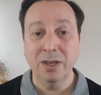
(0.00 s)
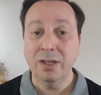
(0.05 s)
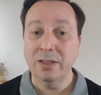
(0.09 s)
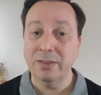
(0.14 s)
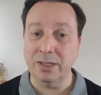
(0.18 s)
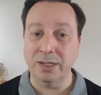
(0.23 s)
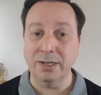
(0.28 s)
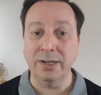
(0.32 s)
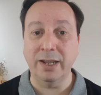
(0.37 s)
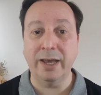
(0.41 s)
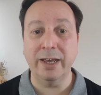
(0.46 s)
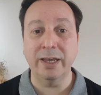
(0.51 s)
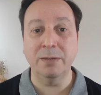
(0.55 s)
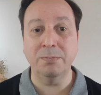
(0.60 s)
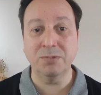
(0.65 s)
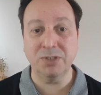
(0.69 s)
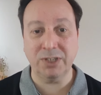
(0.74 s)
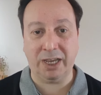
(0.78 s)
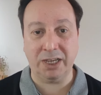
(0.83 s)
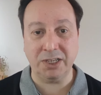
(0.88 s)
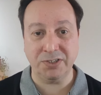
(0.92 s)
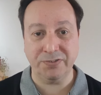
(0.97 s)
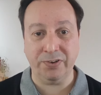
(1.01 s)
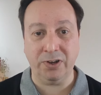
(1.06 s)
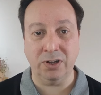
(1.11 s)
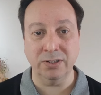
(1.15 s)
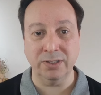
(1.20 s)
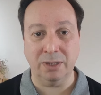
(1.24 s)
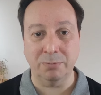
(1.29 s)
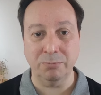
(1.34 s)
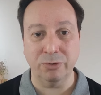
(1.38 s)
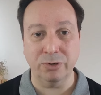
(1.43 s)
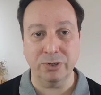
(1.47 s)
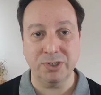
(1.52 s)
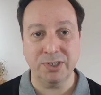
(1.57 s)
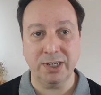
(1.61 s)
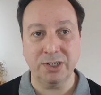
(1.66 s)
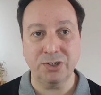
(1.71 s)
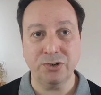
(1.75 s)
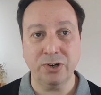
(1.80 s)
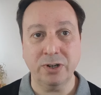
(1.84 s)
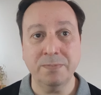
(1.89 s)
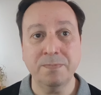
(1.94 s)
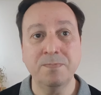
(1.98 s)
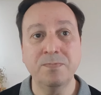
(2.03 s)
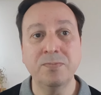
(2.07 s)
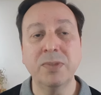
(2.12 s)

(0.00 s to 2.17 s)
their name, tax file number, etc.,